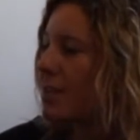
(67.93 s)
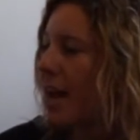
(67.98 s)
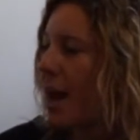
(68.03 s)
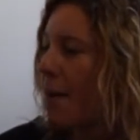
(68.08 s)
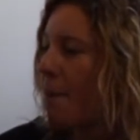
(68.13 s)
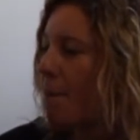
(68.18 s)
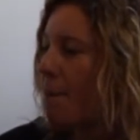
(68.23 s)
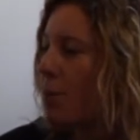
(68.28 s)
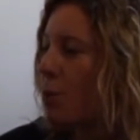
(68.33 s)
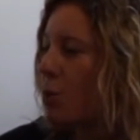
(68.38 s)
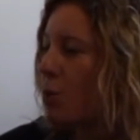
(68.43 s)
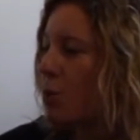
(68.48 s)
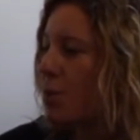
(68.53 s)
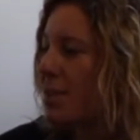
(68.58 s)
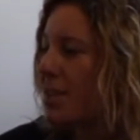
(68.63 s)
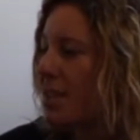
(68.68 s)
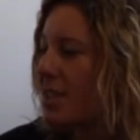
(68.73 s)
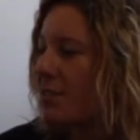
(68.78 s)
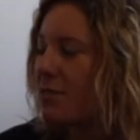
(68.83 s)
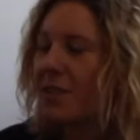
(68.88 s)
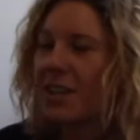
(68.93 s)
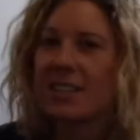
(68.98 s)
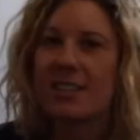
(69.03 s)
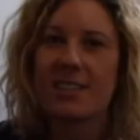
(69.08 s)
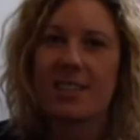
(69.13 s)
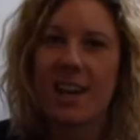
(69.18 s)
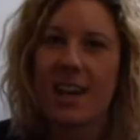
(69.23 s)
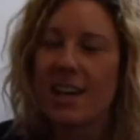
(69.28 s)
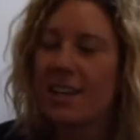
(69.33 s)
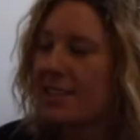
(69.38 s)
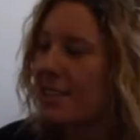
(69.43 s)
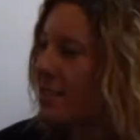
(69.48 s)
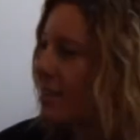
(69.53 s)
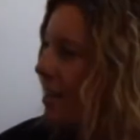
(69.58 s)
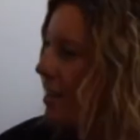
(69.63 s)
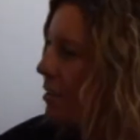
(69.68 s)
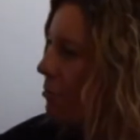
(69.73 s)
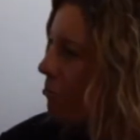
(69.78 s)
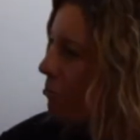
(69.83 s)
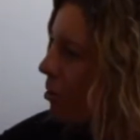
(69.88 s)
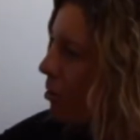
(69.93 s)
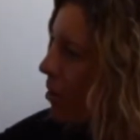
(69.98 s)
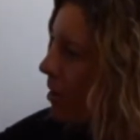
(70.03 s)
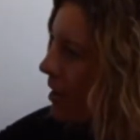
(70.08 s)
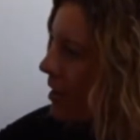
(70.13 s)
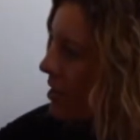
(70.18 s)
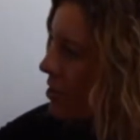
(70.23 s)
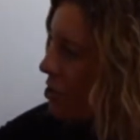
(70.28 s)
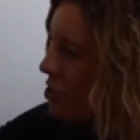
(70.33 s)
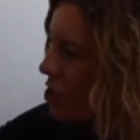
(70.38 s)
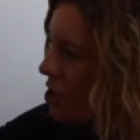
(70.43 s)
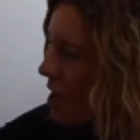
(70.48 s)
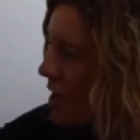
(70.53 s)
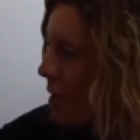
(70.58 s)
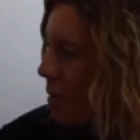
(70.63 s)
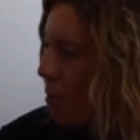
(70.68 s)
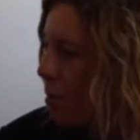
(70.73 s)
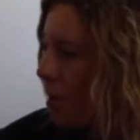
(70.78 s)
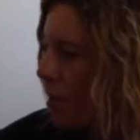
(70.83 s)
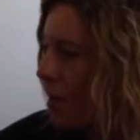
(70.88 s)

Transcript: and boards his fantastic rocket ship.